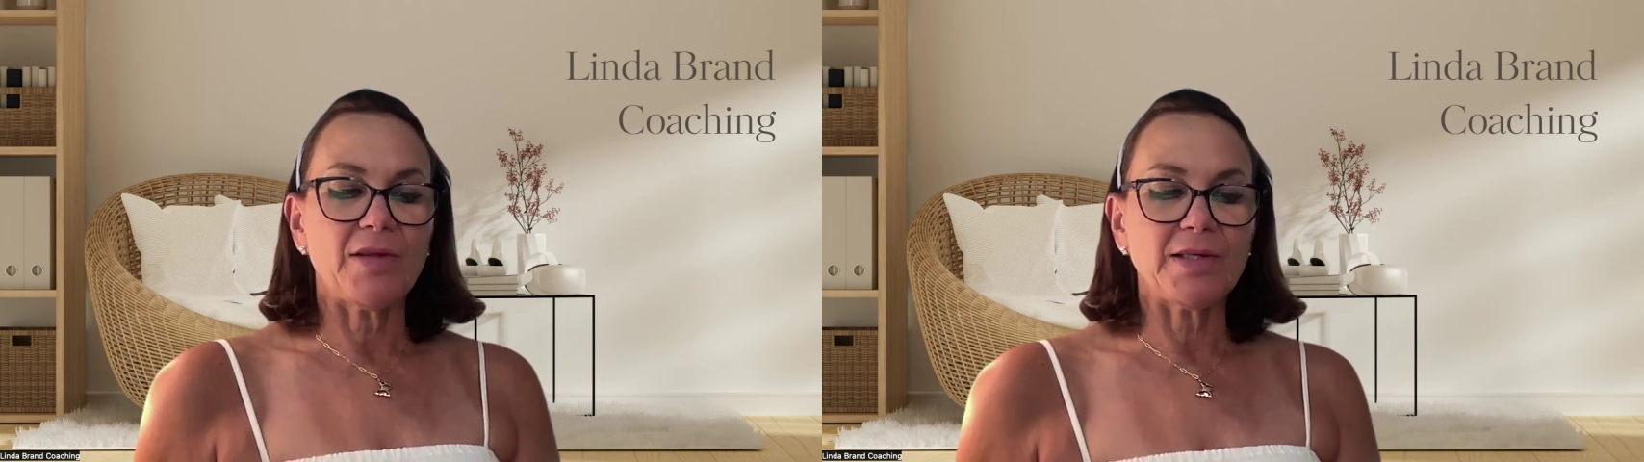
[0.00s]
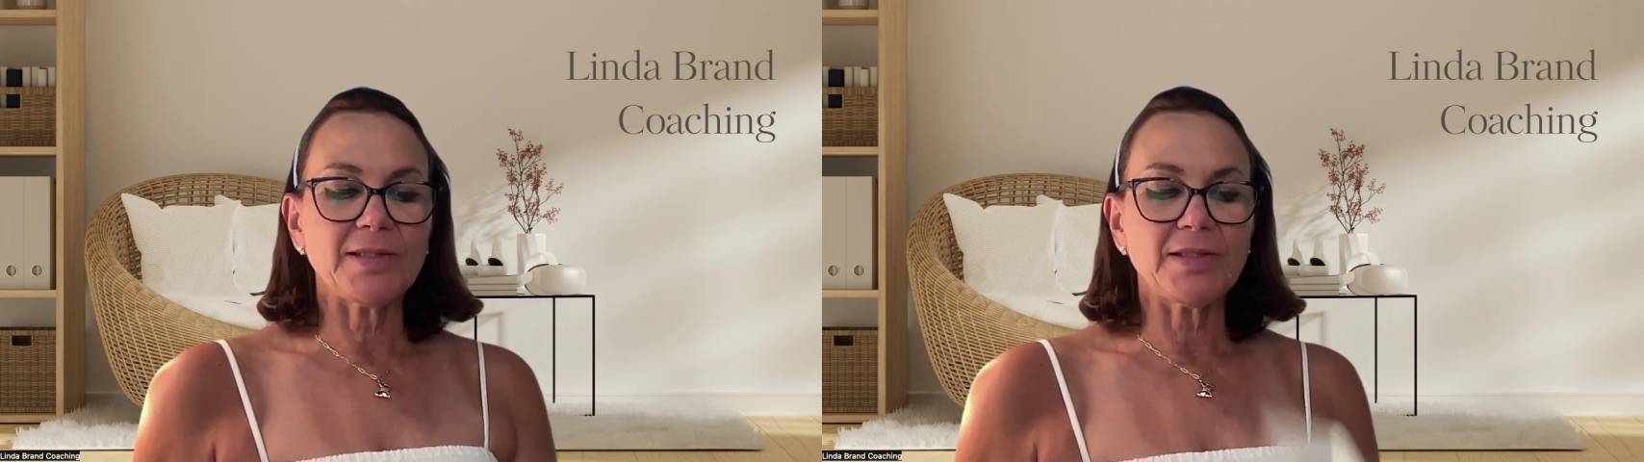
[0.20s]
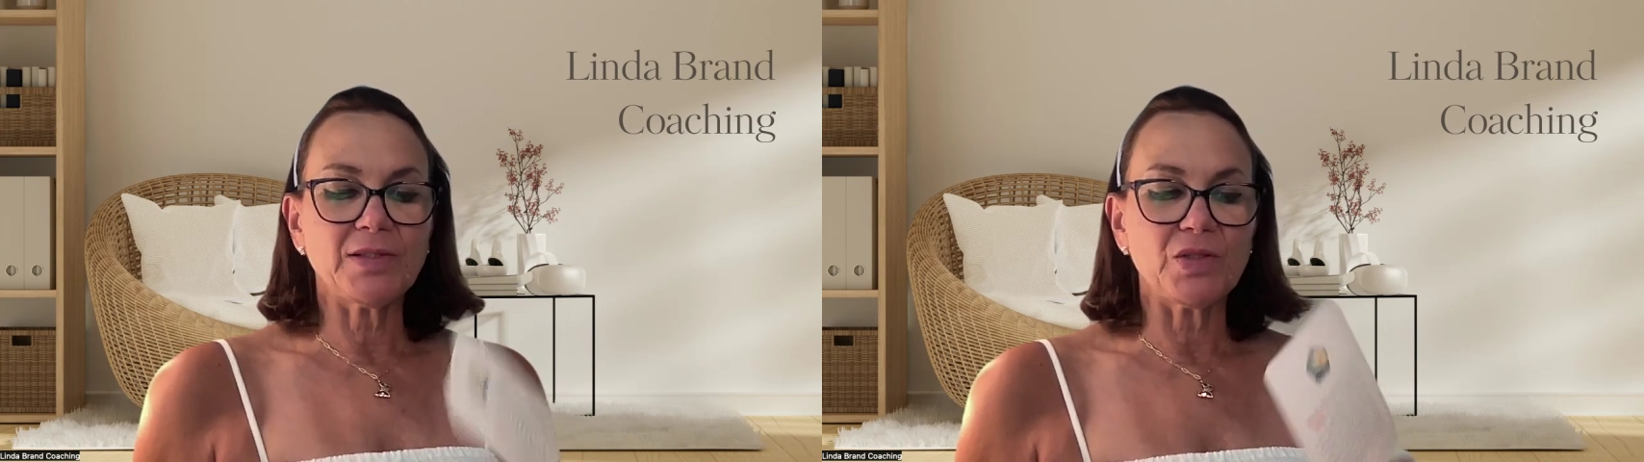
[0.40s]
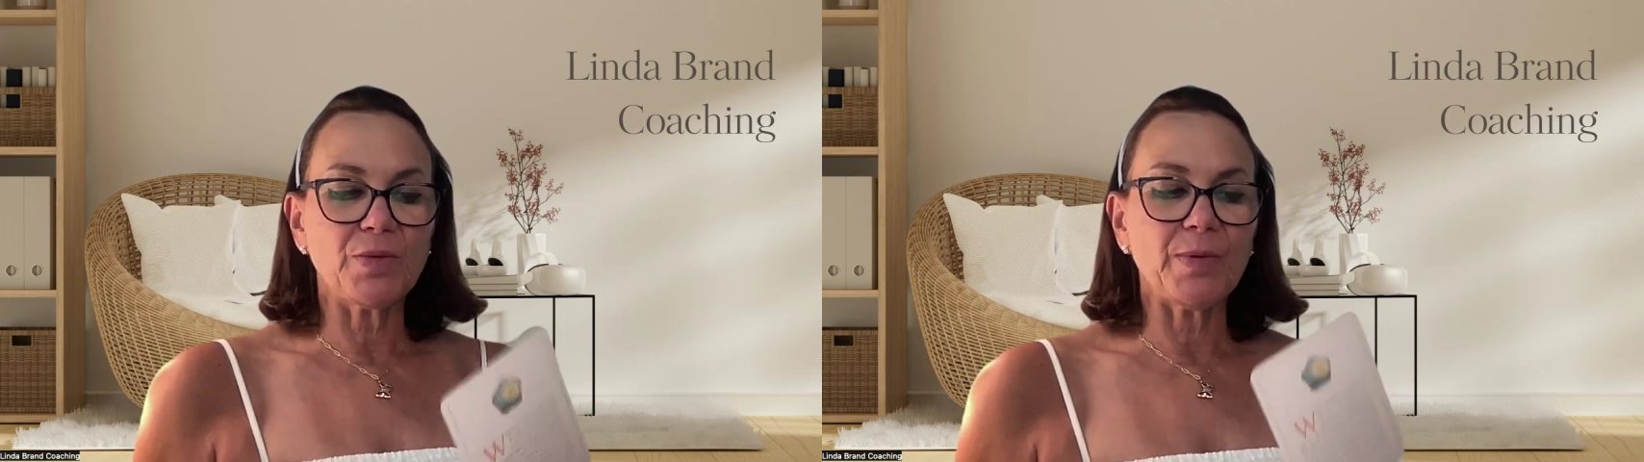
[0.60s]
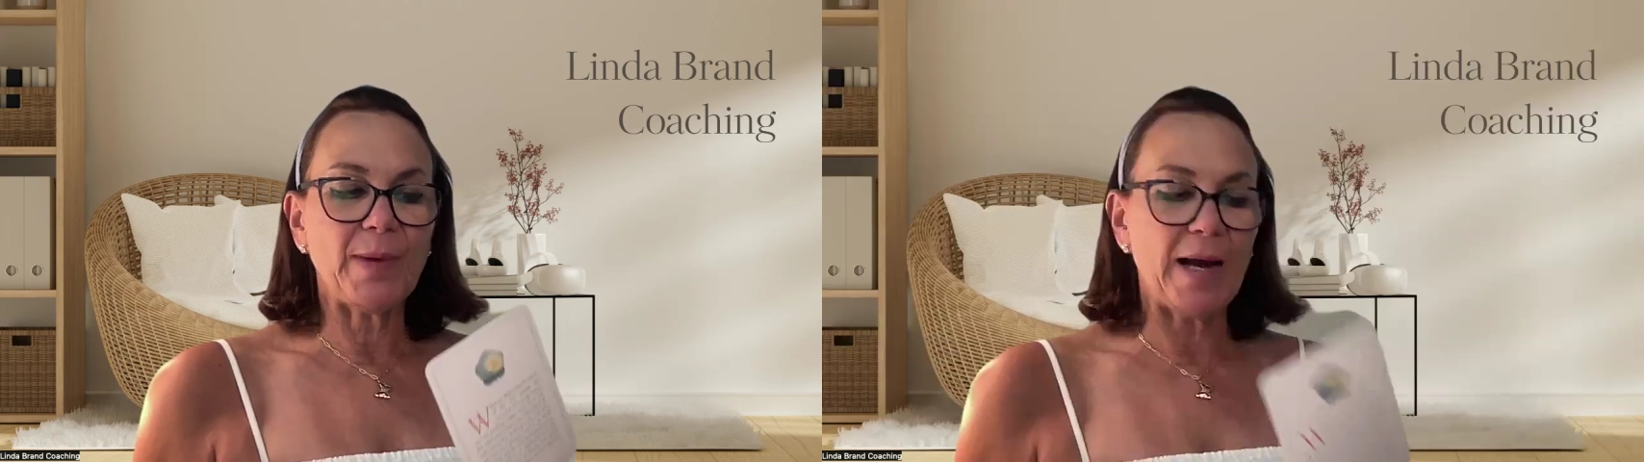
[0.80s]
This is
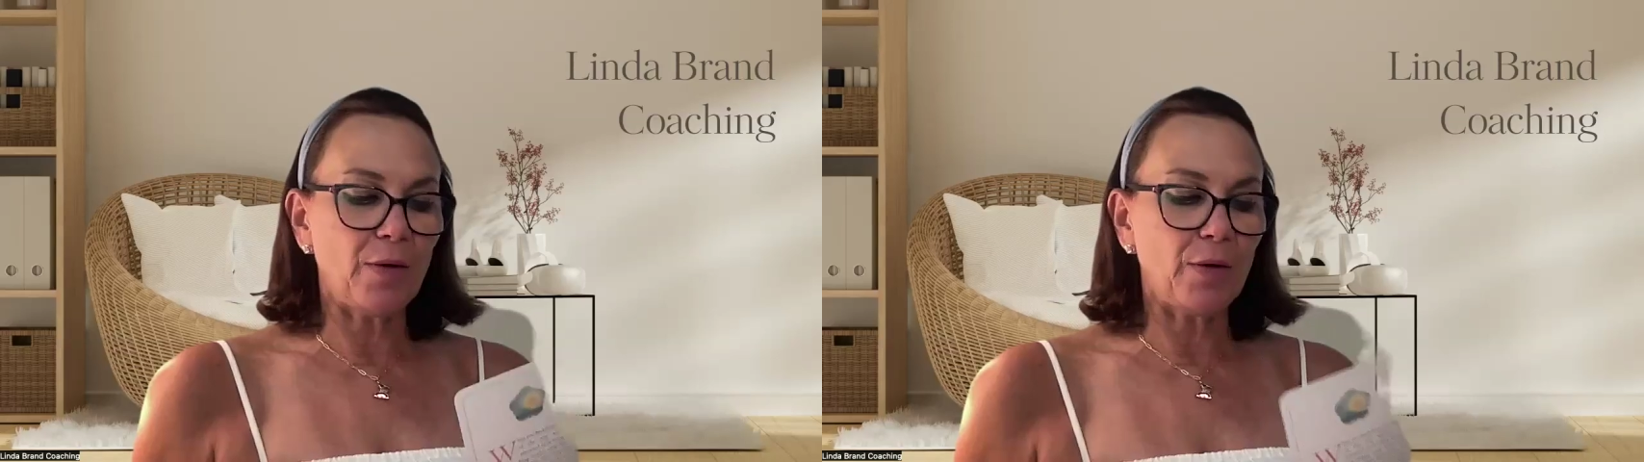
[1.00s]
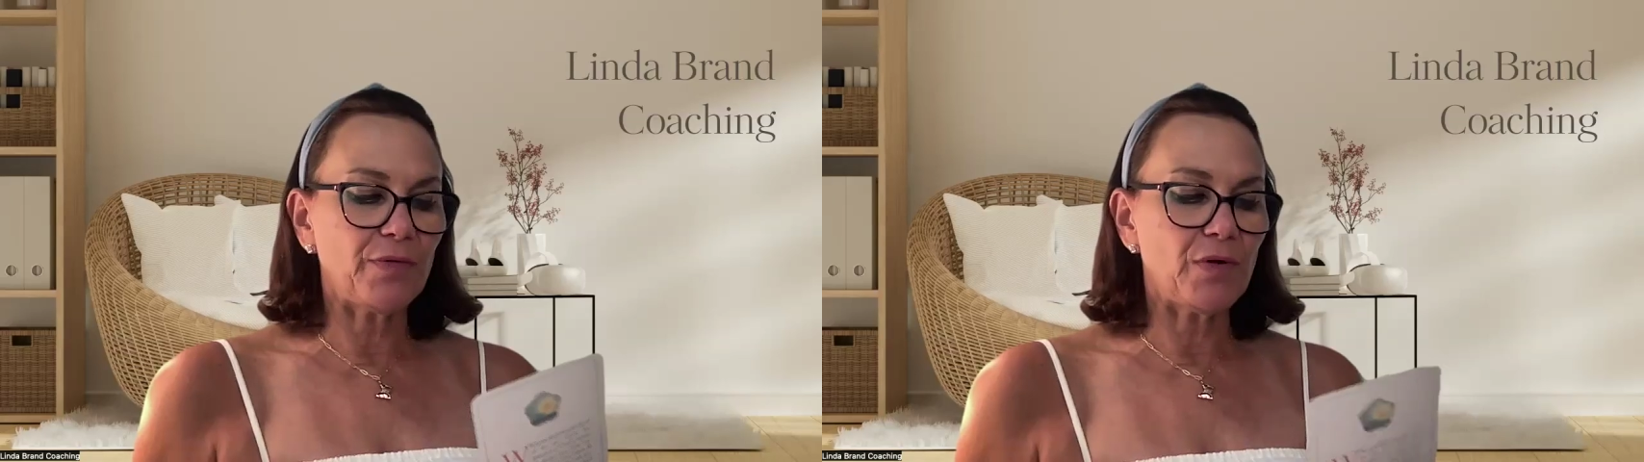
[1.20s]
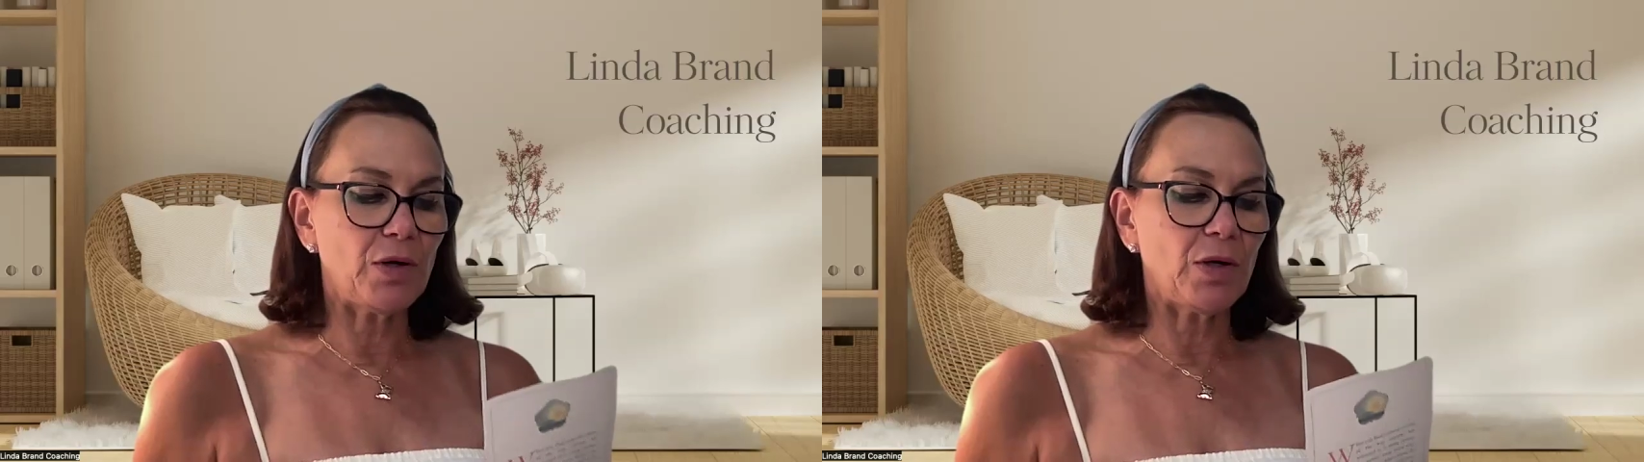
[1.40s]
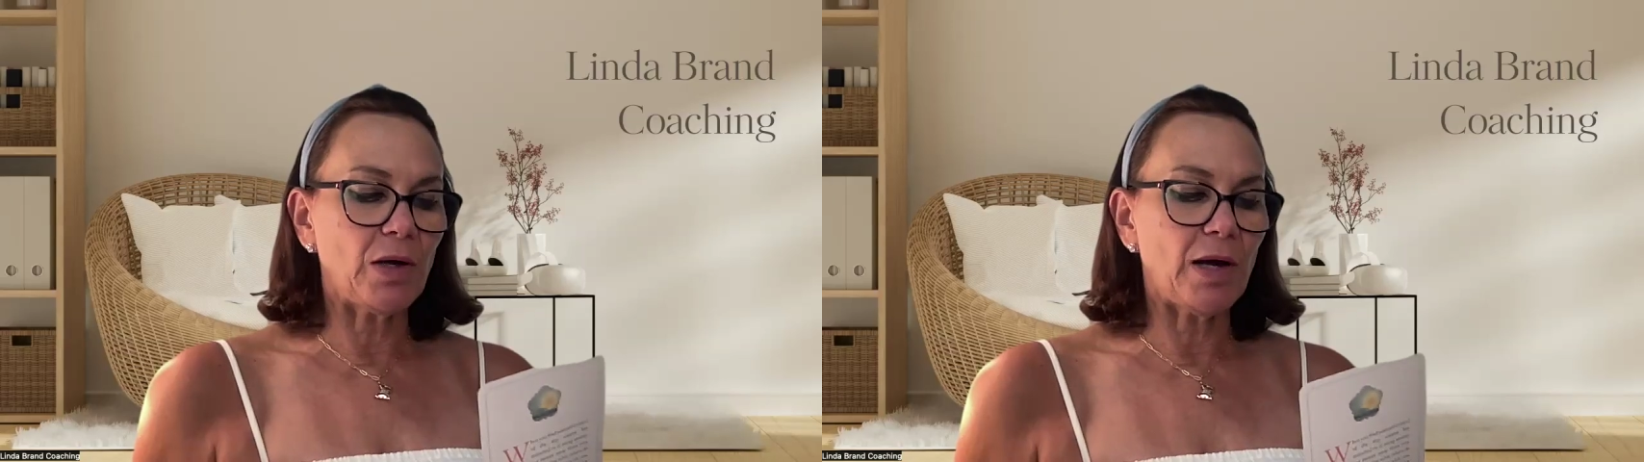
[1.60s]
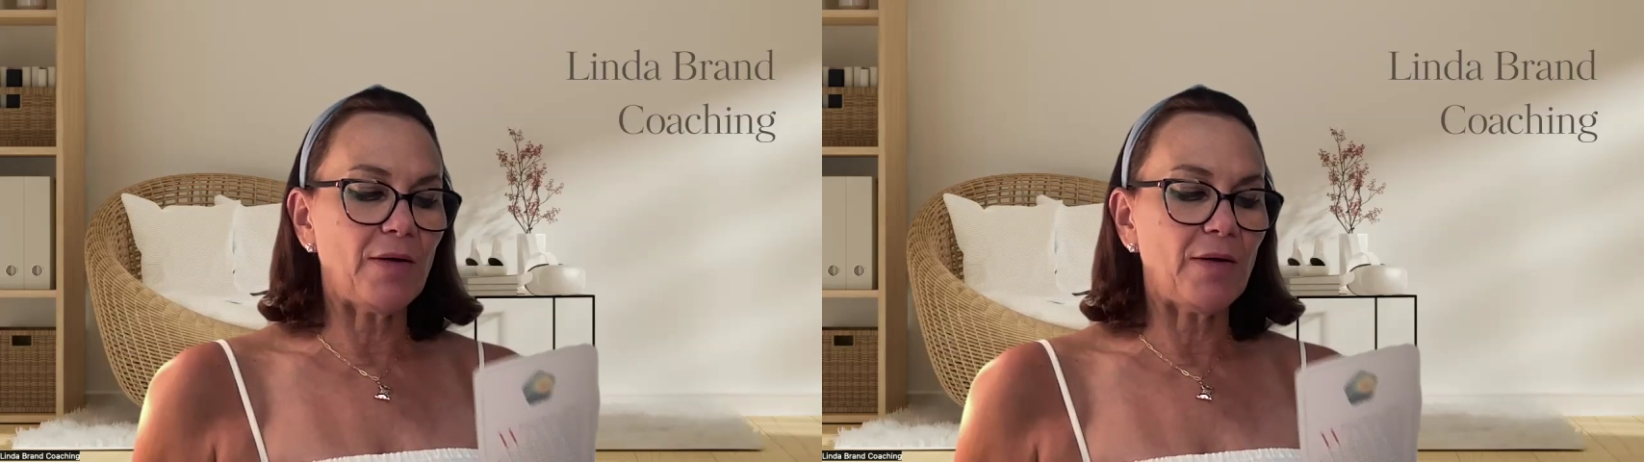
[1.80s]
super powerful.